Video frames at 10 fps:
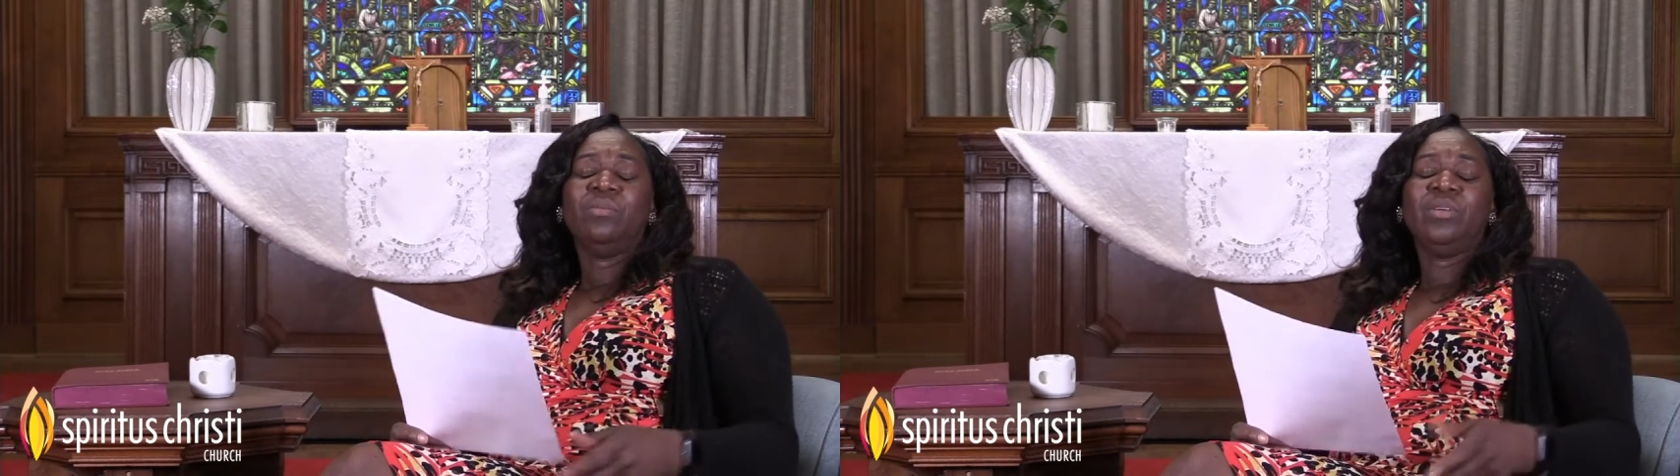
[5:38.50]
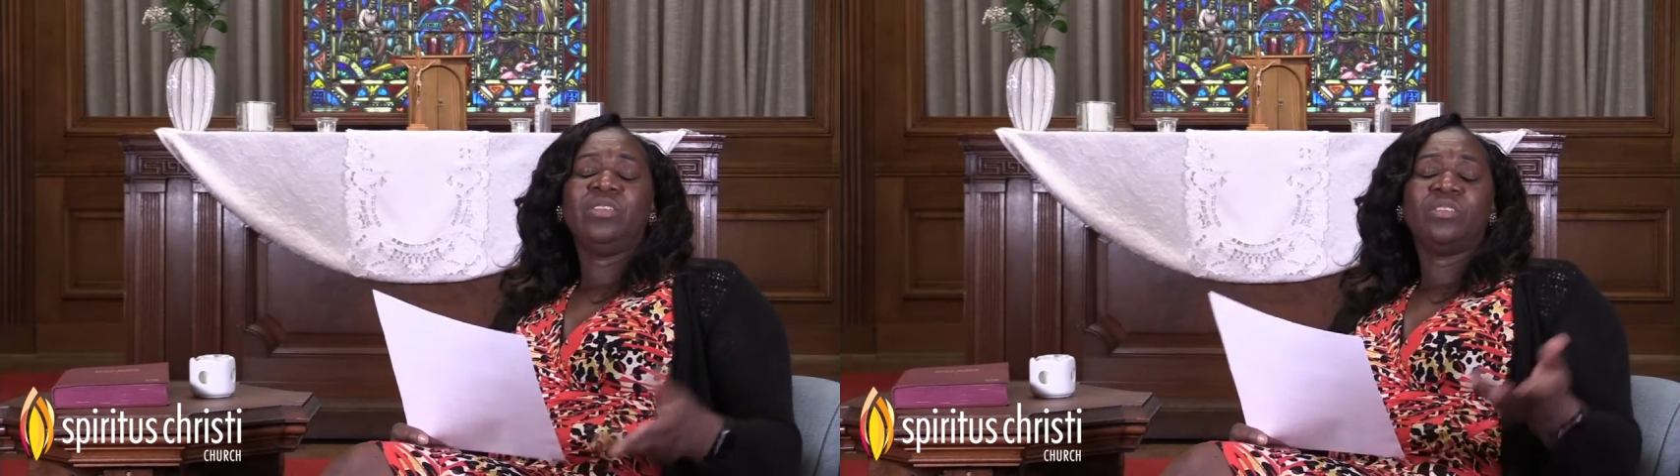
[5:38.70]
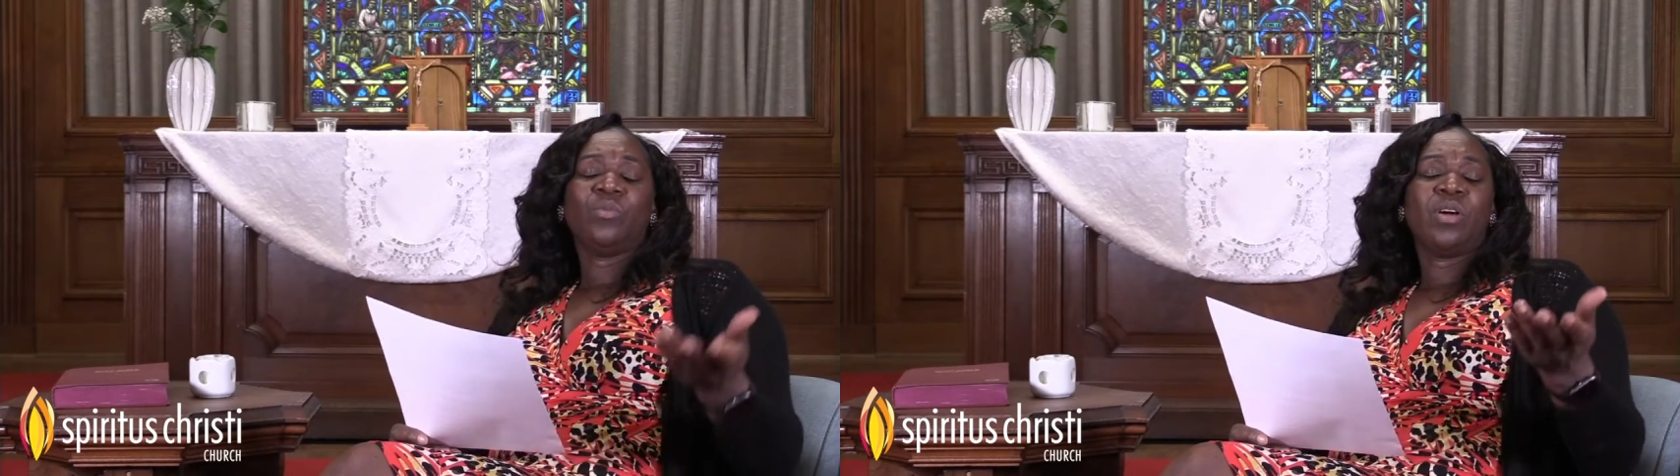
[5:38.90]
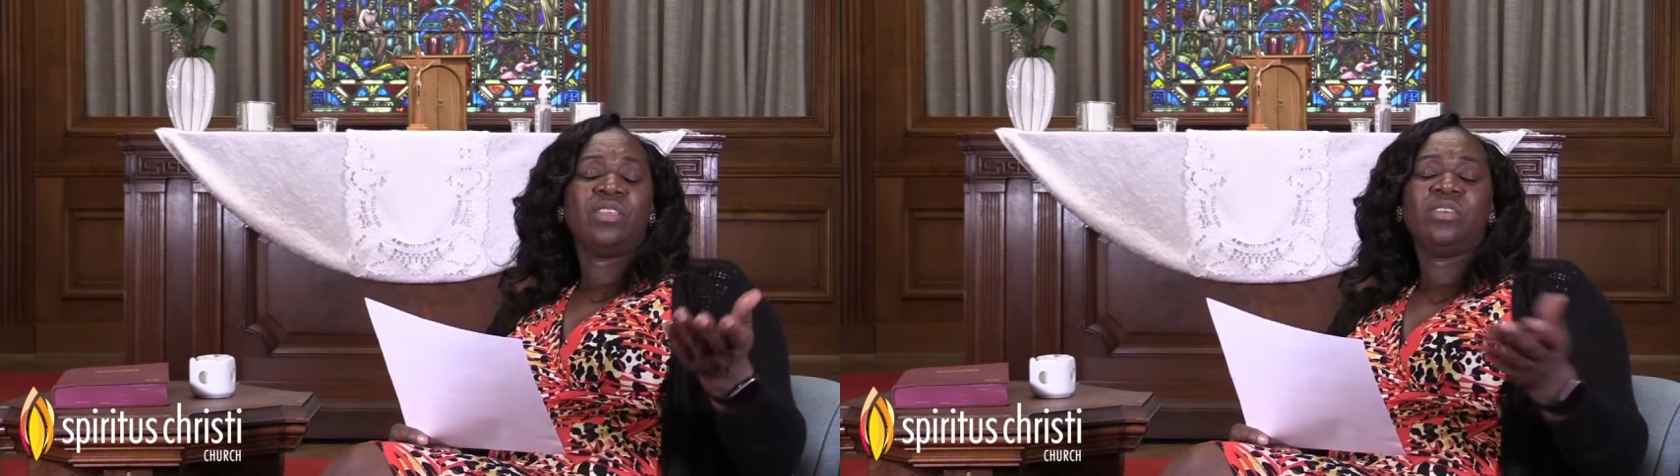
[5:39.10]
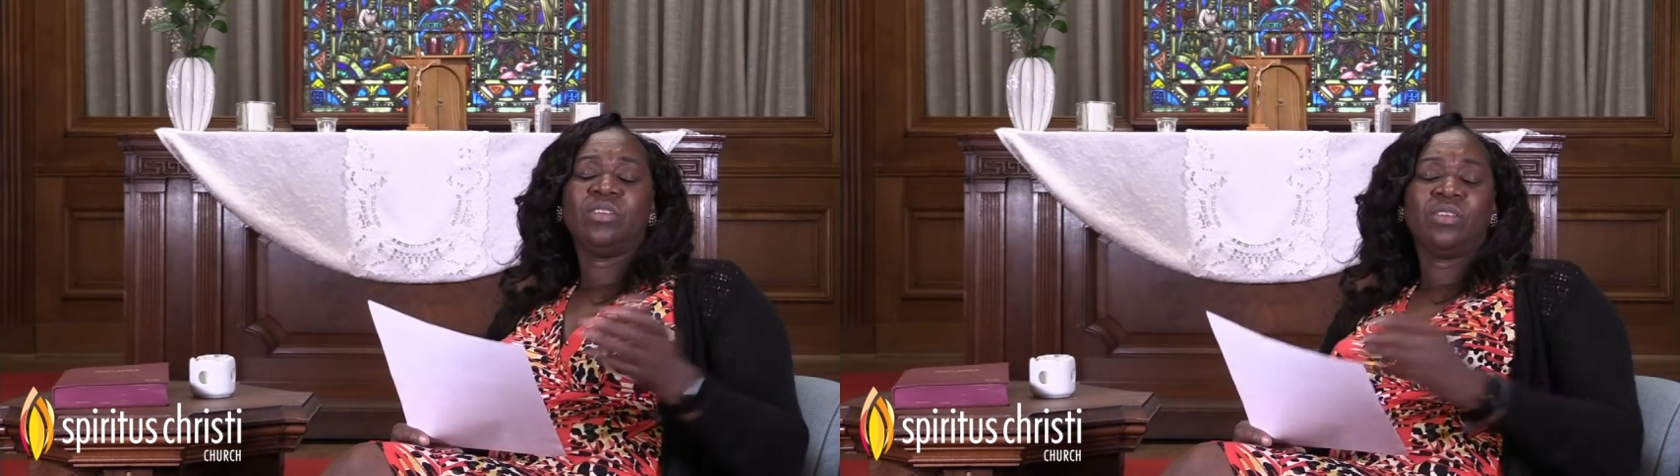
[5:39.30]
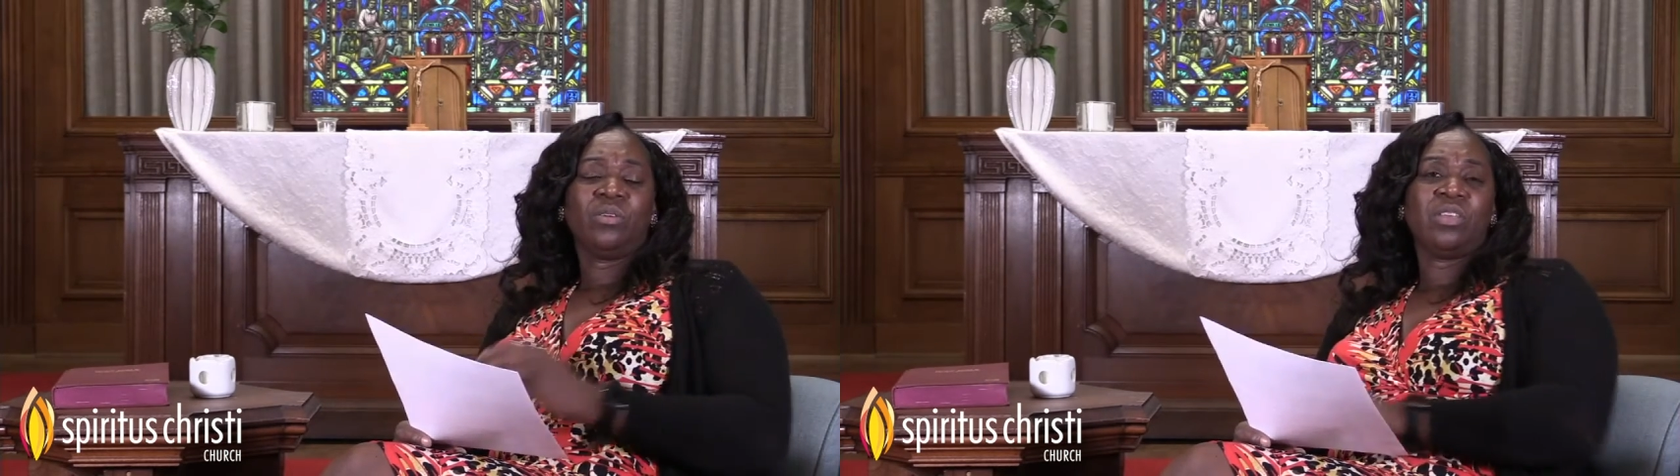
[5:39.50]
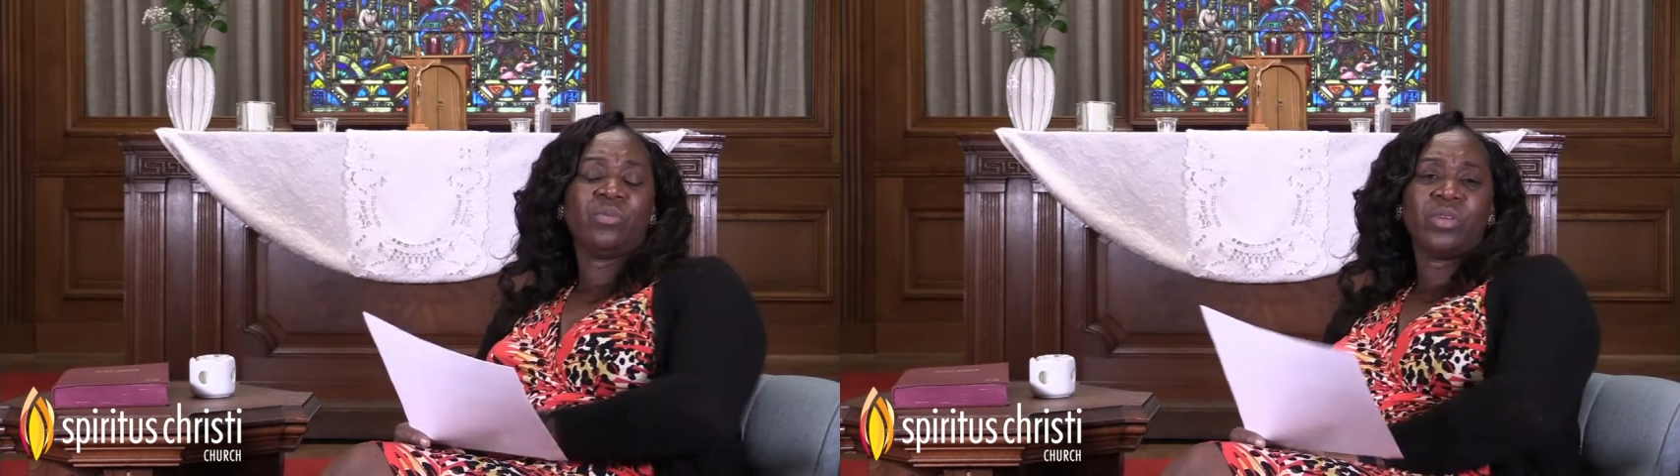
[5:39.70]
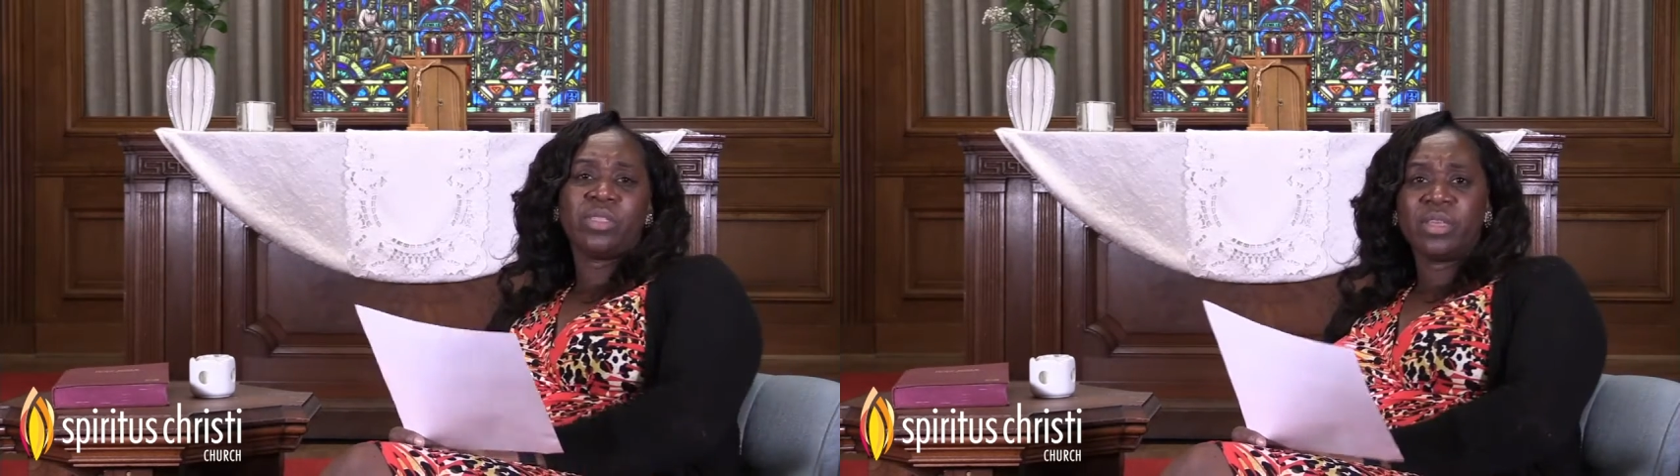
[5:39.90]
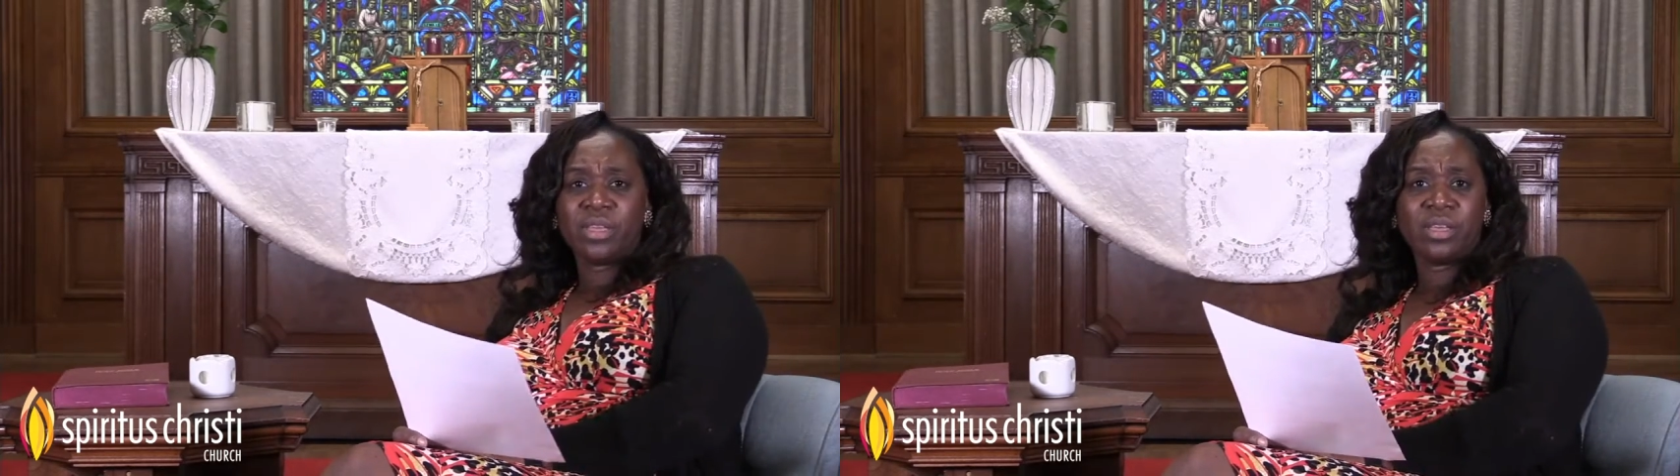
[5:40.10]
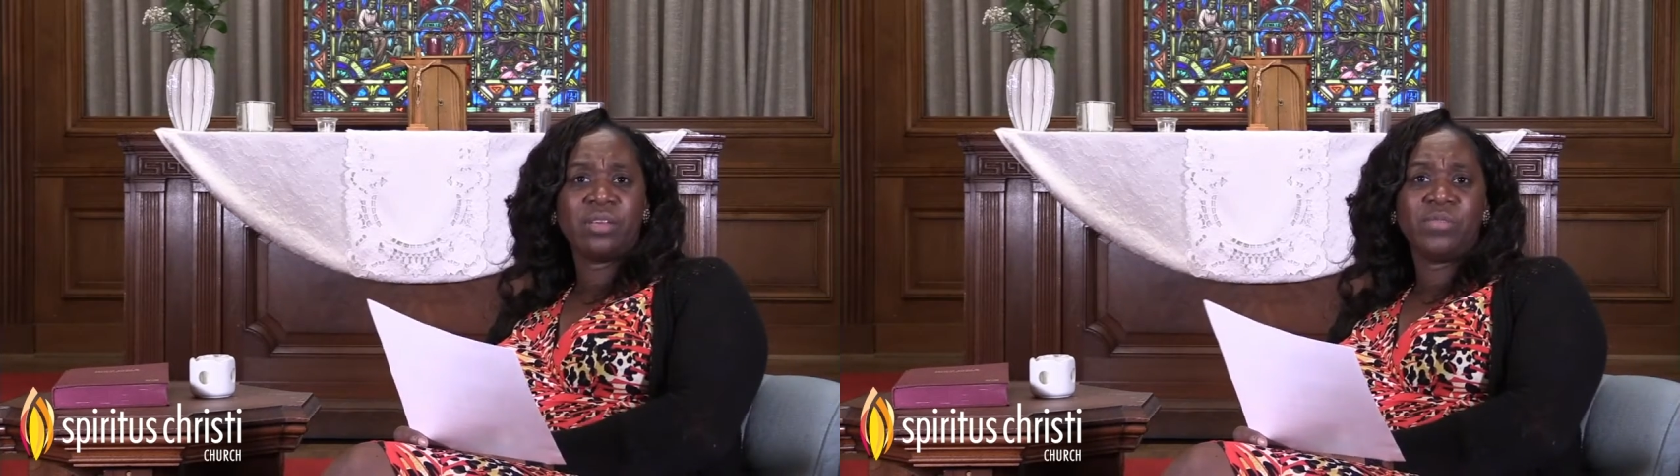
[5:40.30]
We just want you to know that we're
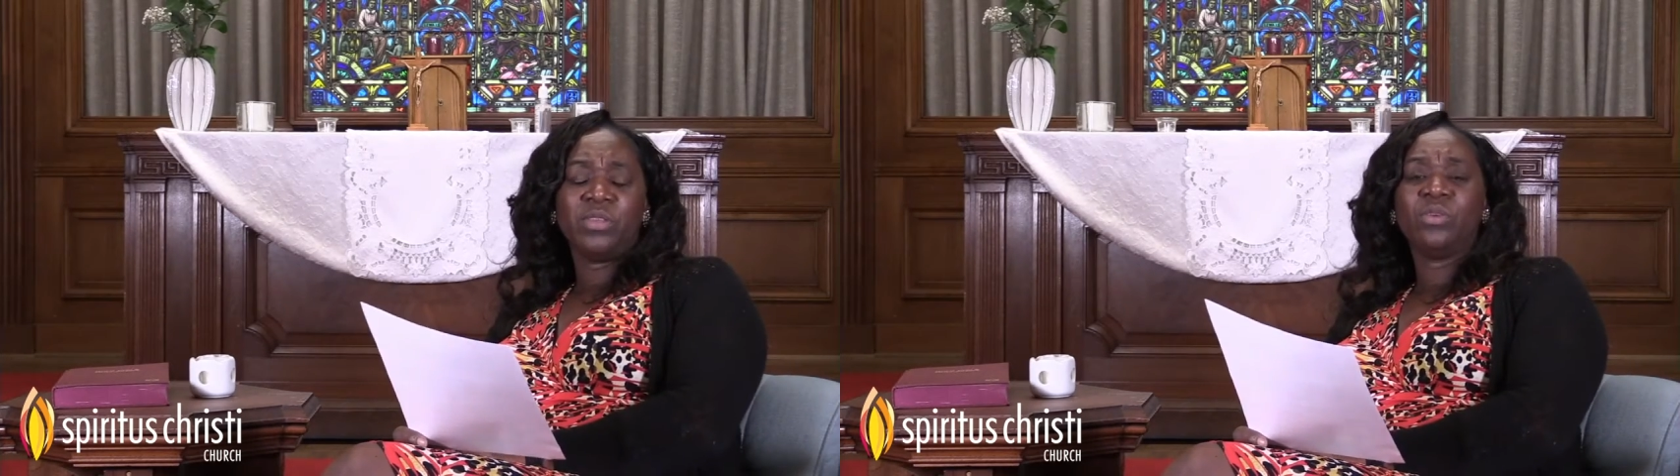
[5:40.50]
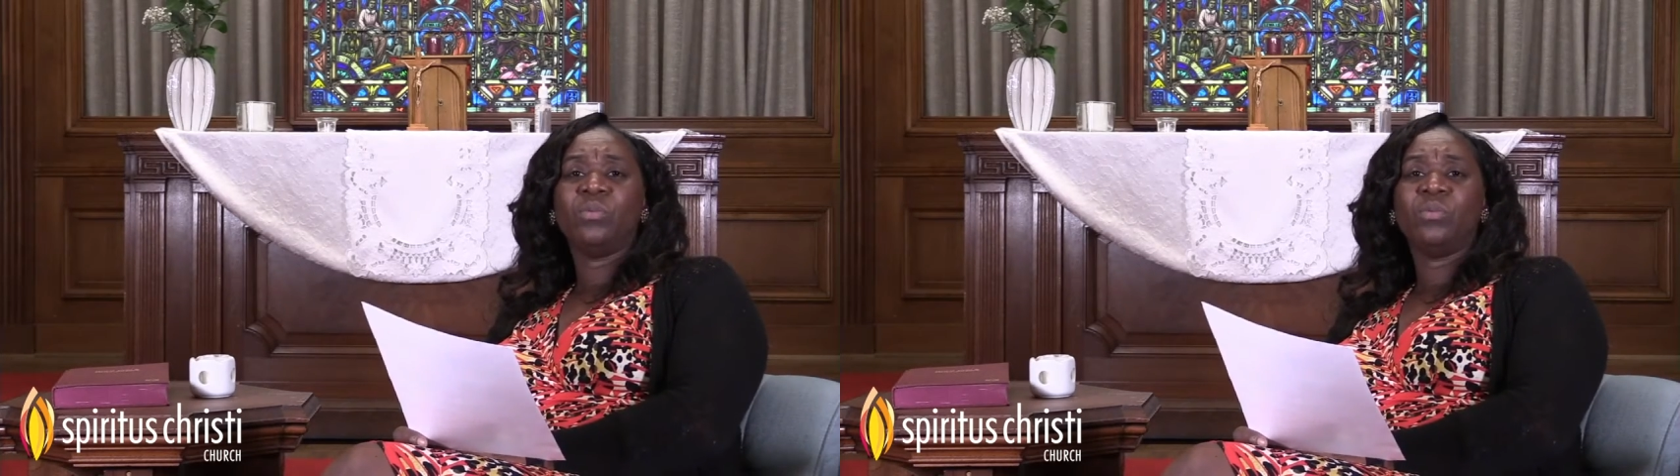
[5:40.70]
thinking of you,